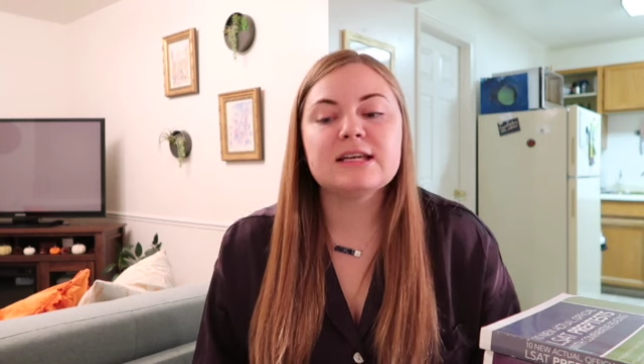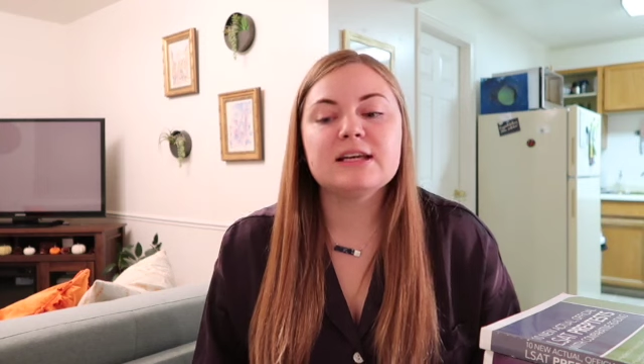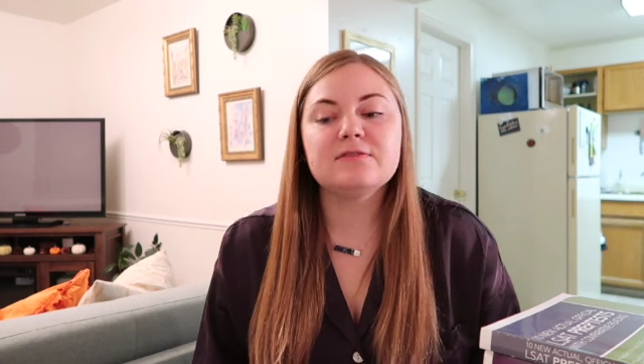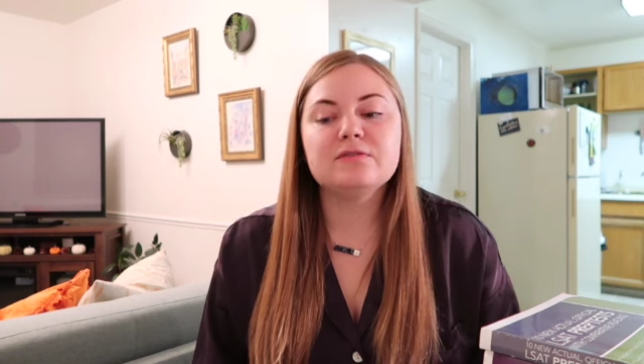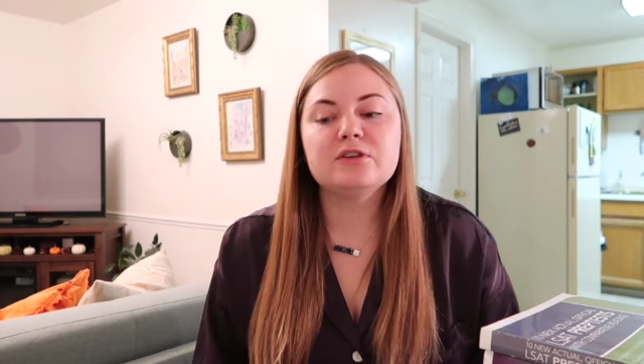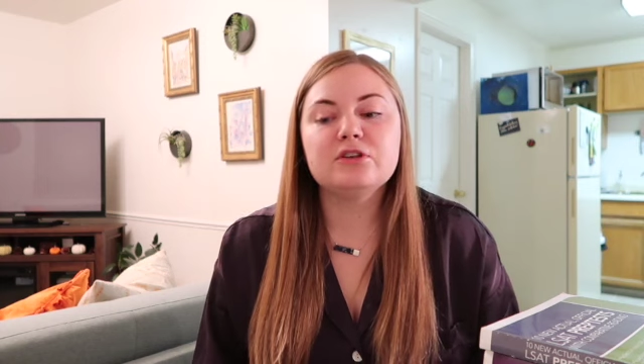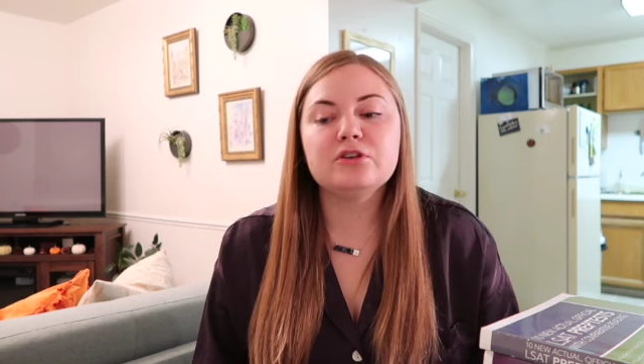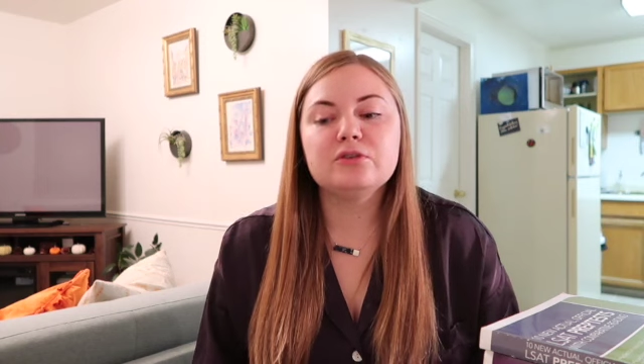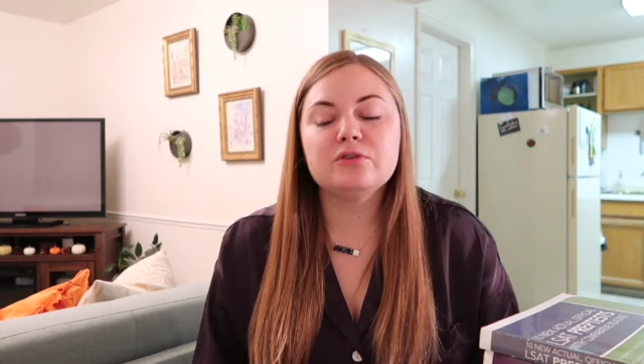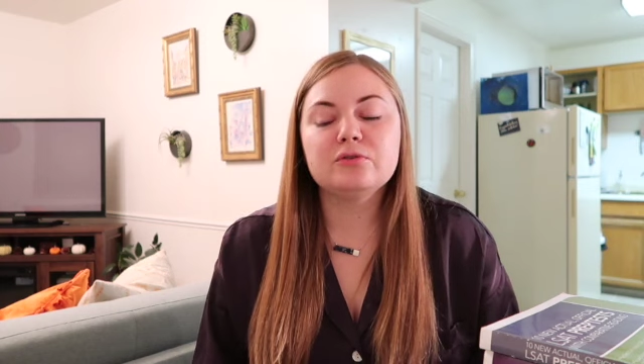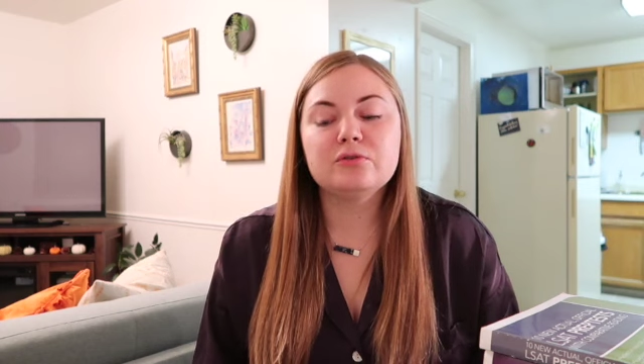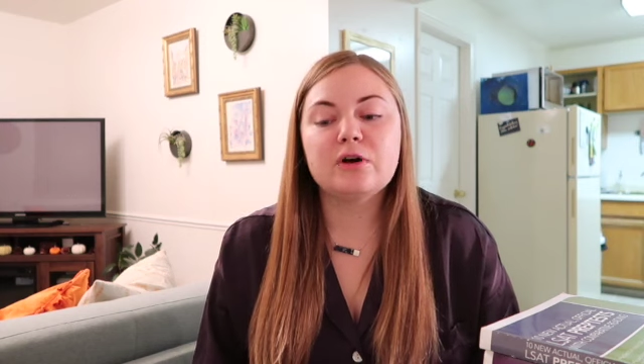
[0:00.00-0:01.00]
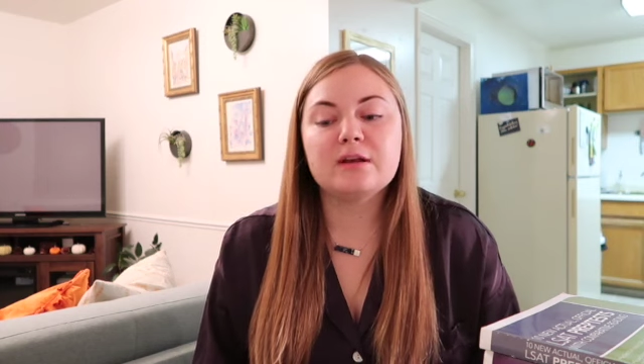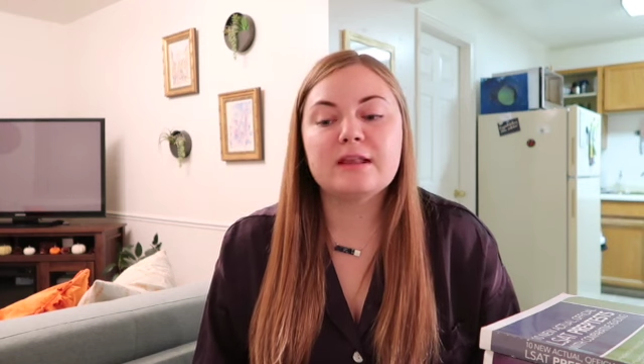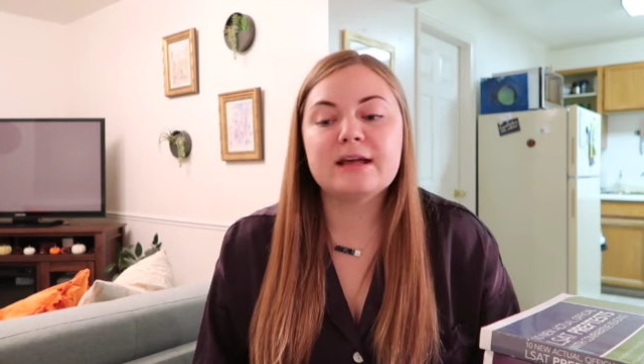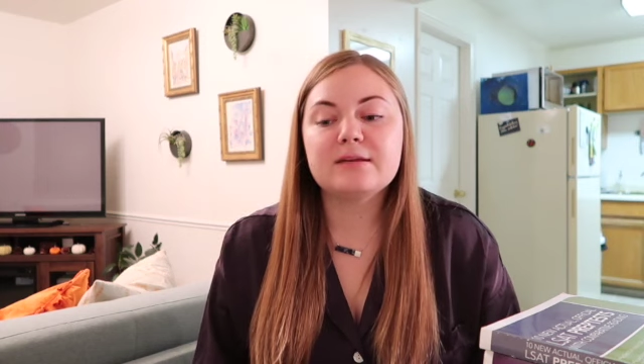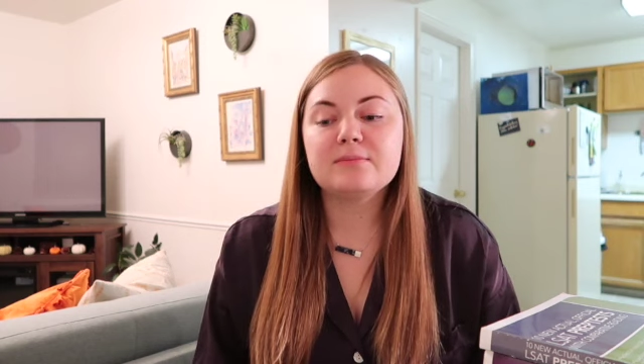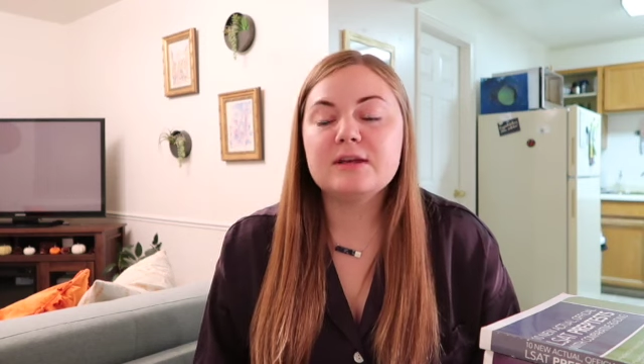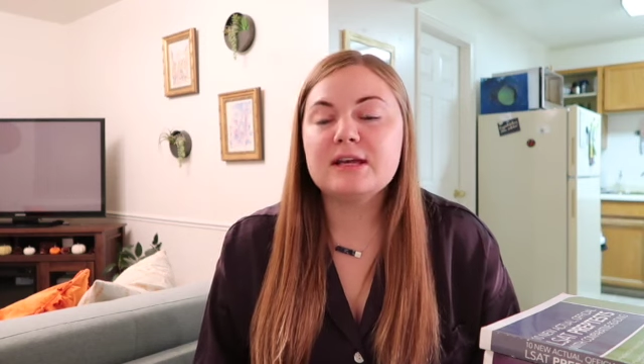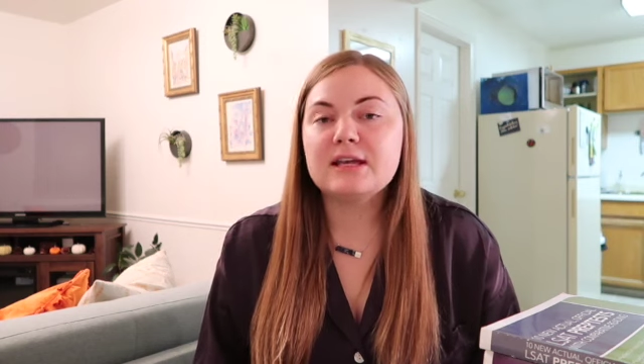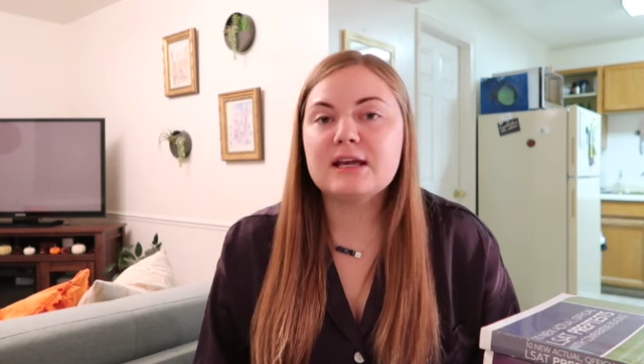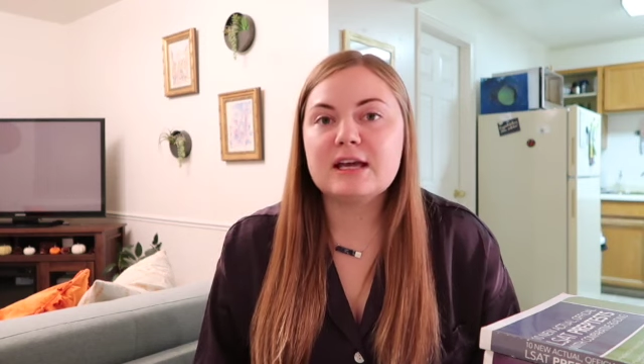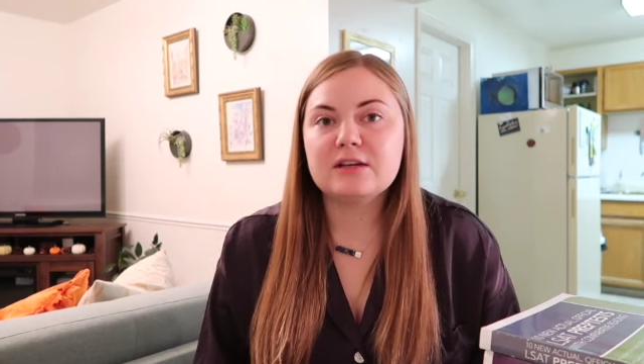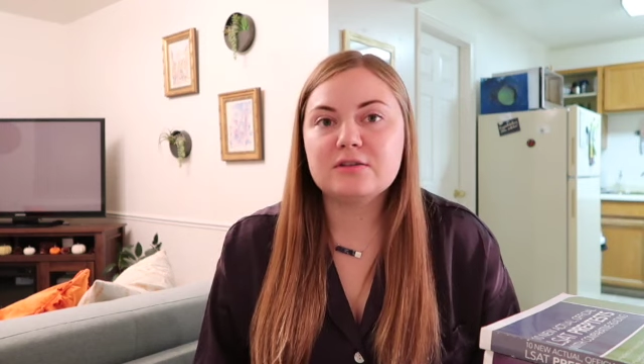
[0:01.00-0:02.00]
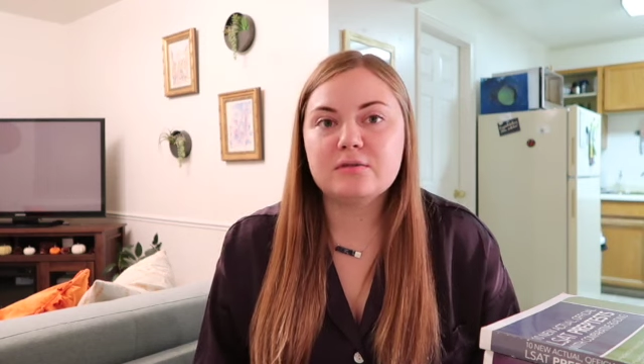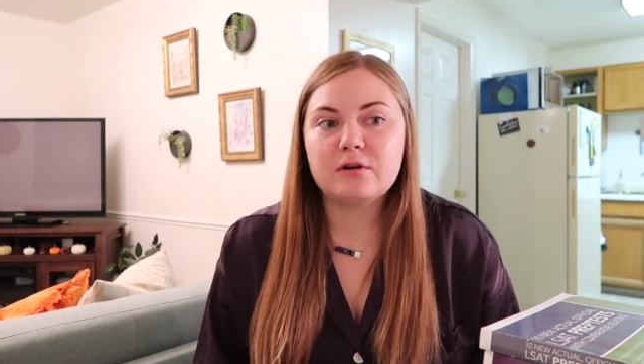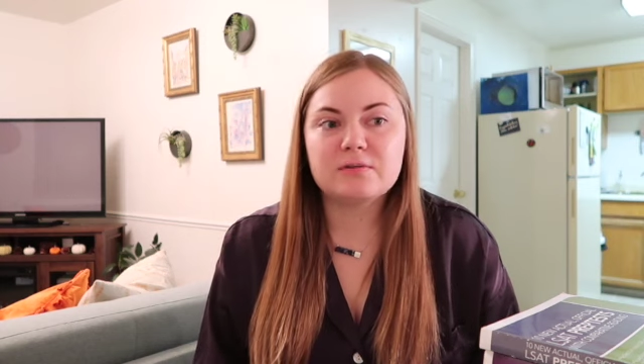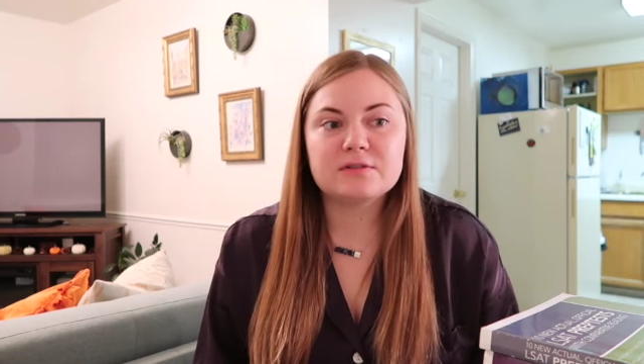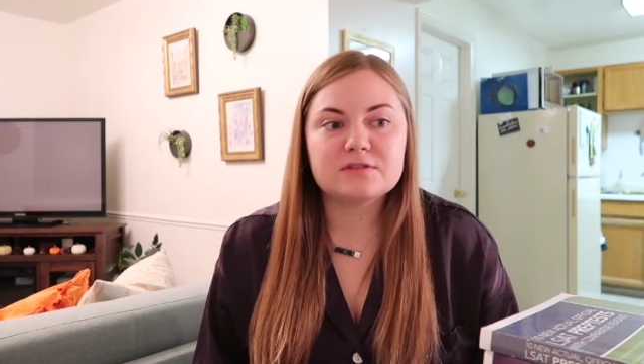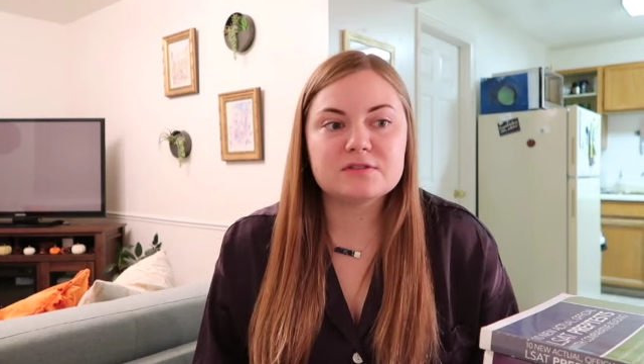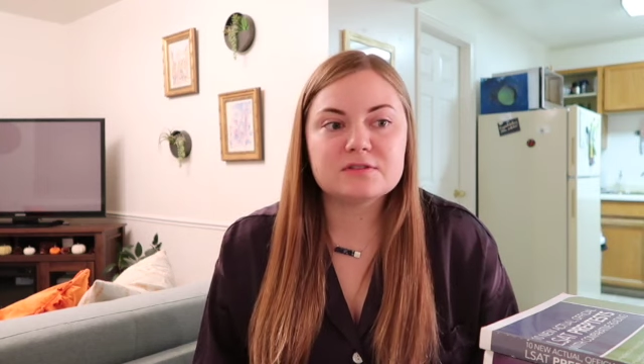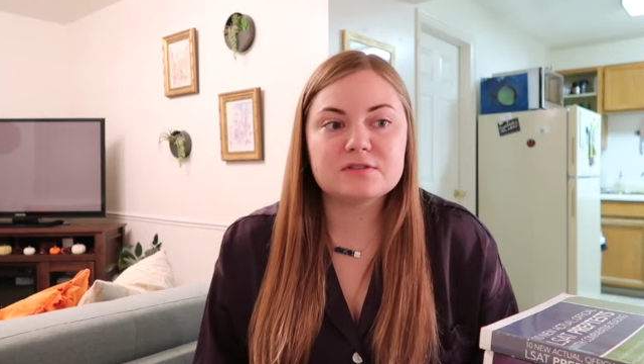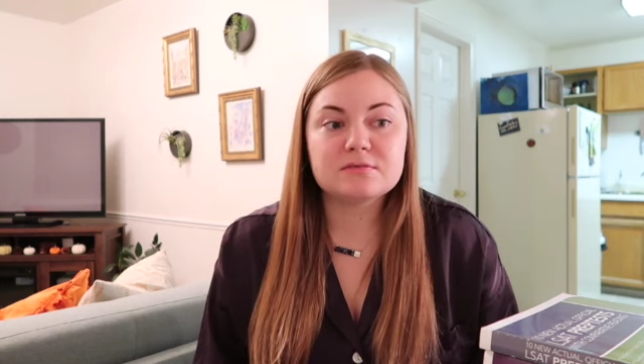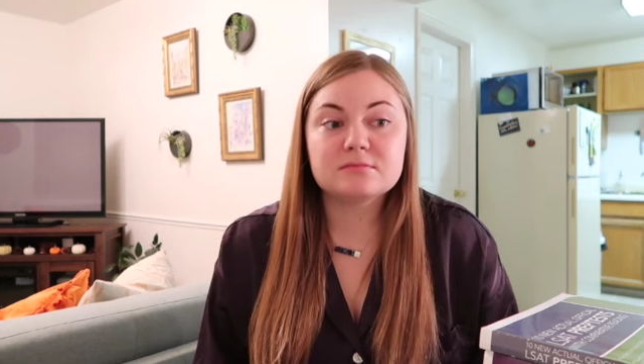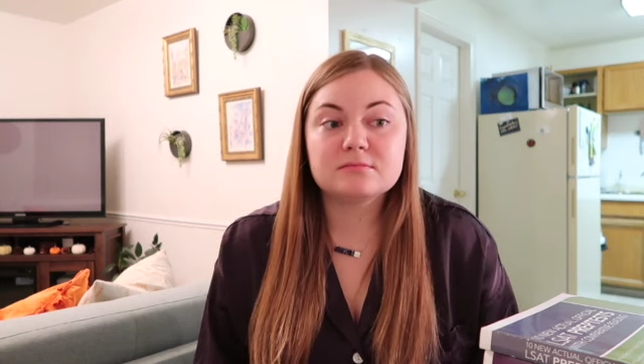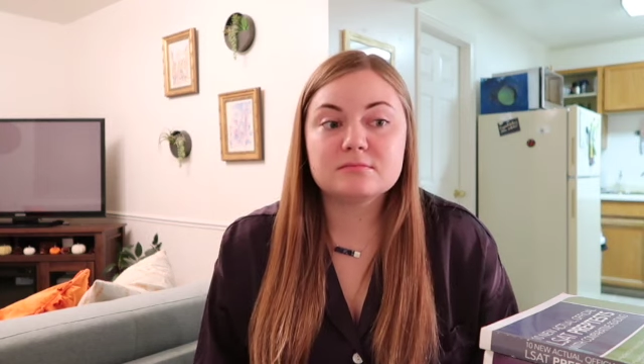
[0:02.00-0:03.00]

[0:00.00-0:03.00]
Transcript: if you are like me and you've always just